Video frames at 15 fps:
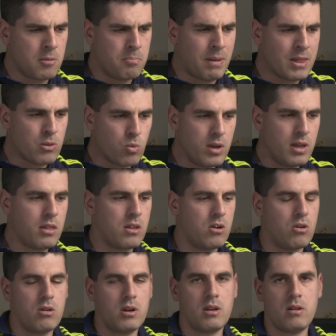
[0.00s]
bandwidth,
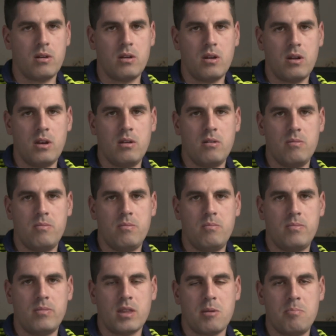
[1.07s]
or in
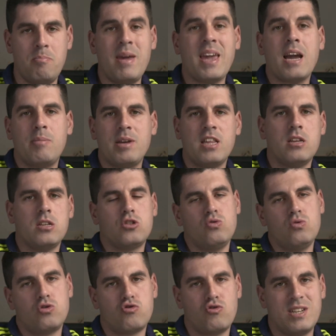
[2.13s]
megabit
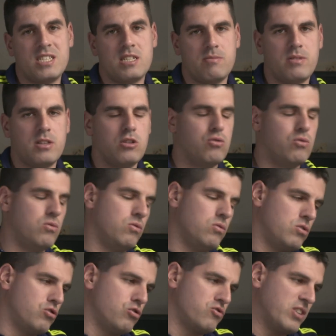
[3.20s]
to
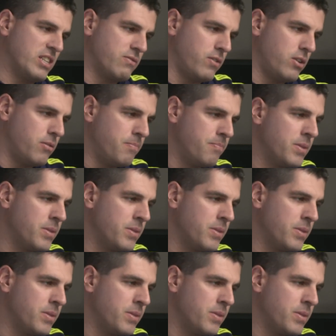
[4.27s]
transfer.